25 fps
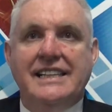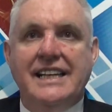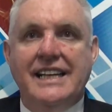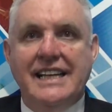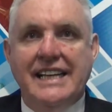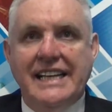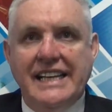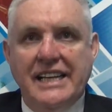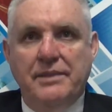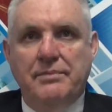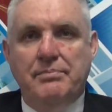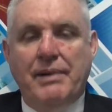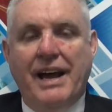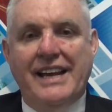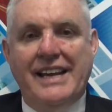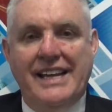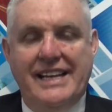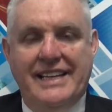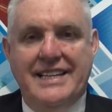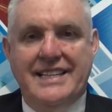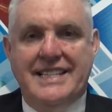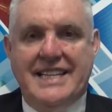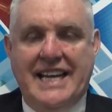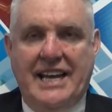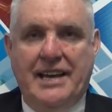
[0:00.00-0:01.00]
They lead by
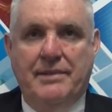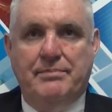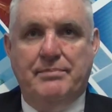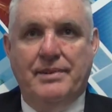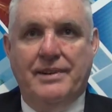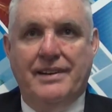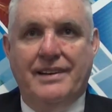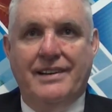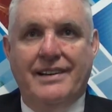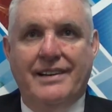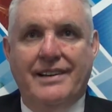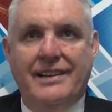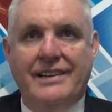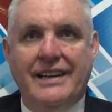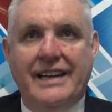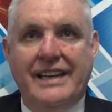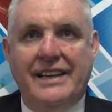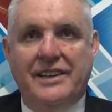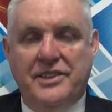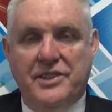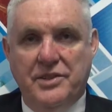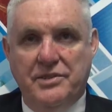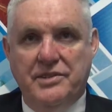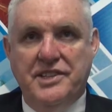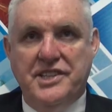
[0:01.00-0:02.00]
example.
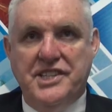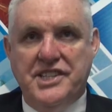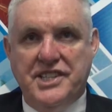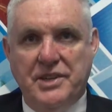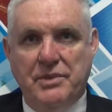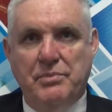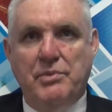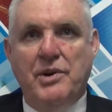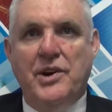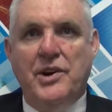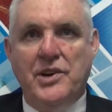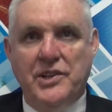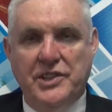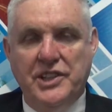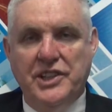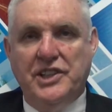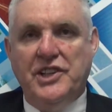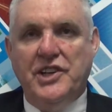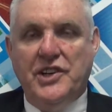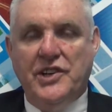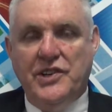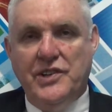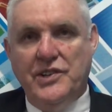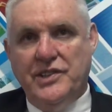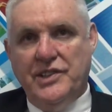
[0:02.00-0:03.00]
In other words, to walk the
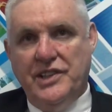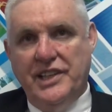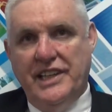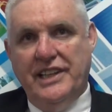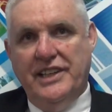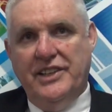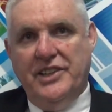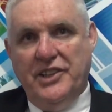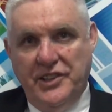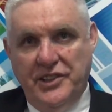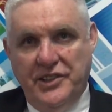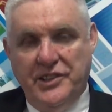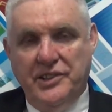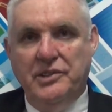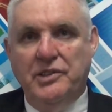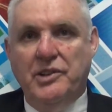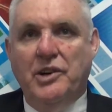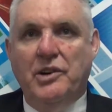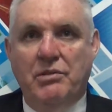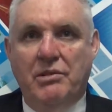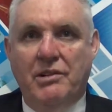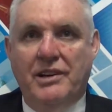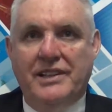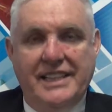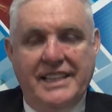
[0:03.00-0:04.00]
talk. They
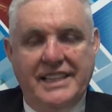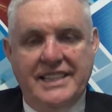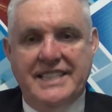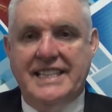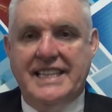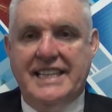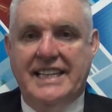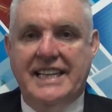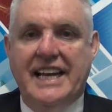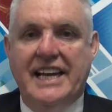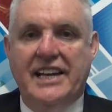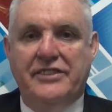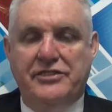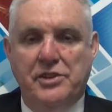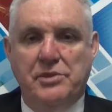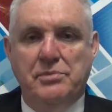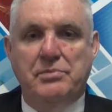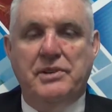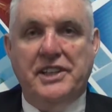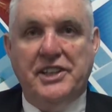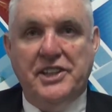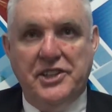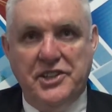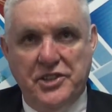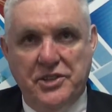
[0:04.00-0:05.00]
do what they say
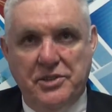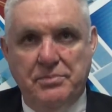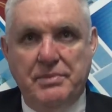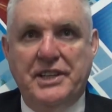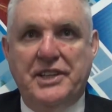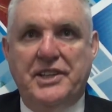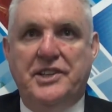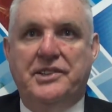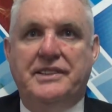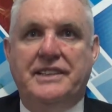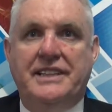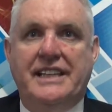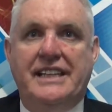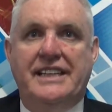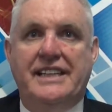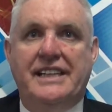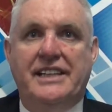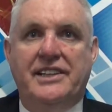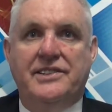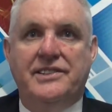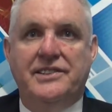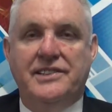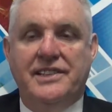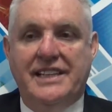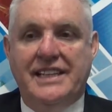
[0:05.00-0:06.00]
everybody should be doing in
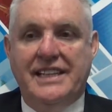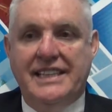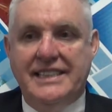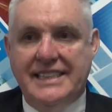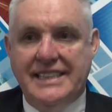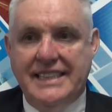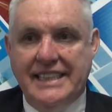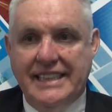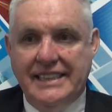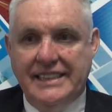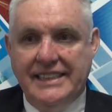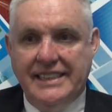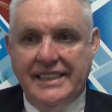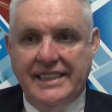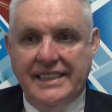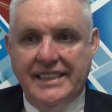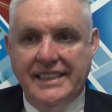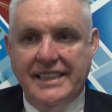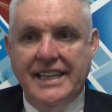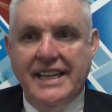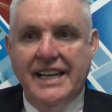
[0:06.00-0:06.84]
the organization.